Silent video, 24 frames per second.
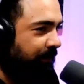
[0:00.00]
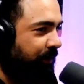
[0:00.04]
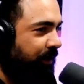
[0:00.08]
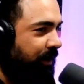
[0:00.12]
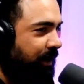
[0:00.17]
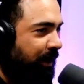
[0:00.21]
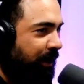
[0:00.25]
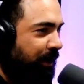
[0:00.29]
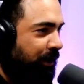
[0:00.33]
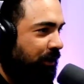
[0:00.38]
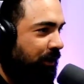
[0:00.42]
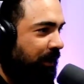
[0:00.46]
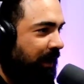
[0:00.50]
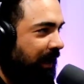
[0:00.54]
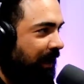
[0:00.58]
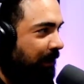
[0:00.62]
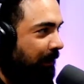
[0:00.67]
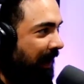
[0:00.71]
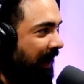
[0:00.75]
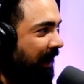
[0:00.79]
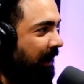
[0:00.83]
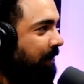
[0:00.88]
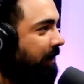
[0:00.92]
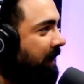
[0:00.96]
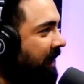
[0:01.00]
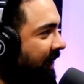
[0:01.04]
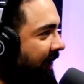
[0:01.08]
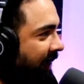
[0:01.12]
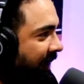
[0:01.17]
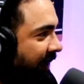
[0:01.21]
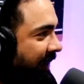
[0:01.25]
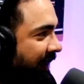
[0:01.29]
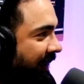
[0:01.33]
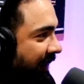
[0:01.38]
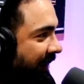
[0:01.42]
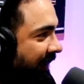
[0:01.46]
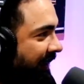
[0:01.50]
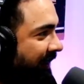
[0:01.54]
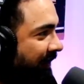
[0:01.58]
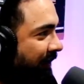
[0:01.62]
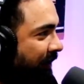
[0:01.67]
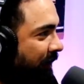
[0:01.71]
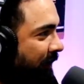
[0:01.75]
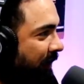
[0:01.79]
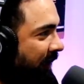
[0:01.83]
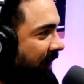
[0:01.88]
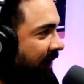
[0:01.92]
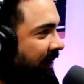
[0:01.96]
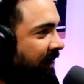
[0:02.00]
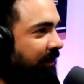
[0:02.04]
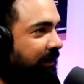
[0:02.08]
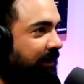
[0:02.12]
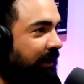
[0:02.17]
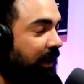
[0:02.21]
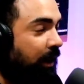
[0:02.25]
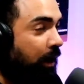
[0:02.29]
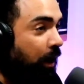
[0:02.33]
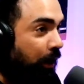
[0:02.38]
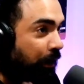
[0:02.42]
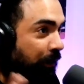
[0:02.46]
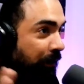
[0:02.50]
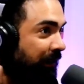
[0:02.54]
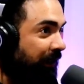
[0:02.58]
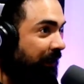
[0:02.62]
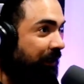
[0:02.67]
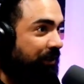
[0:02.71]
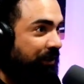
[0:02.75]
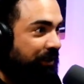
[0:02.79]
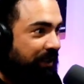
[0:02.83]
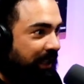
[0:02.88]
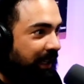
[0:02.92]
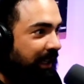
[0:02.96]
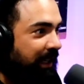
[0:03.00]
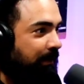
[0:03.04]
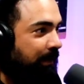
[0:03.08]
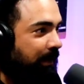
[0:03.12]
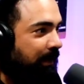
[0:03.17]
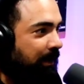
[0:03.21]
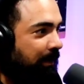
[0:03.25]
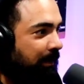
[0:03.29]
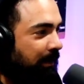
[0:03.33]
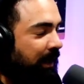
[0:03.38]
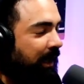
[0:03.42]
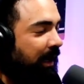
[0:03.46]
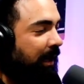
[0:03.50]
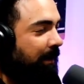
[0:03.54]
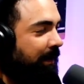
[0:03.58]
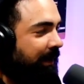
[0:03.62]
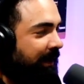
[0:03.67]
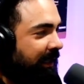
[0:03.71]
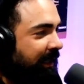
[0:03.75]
Savior, you get about a minute. You know what I mean? Of like, holy shit, blah, blah, blah.